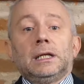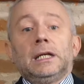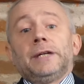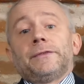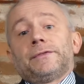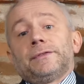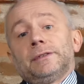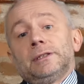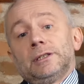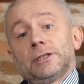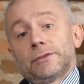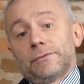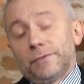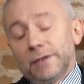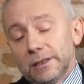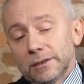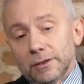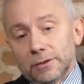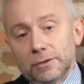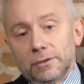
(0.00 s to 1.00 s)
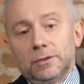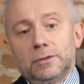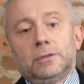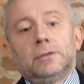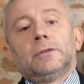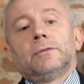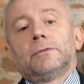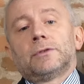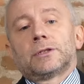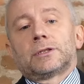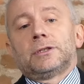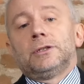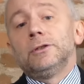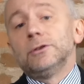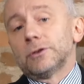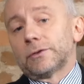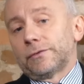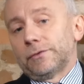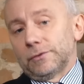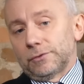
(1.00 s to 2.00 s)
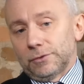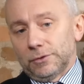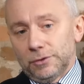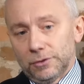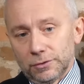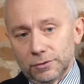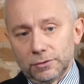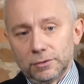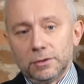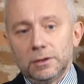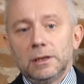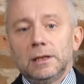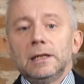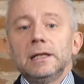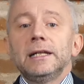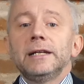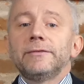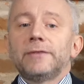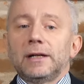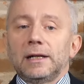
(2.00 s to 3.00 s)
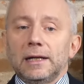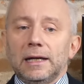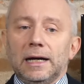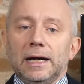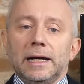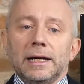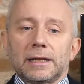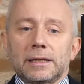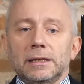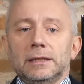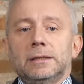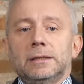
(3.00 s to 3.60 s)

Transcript: If this video was useful to you, leave a like,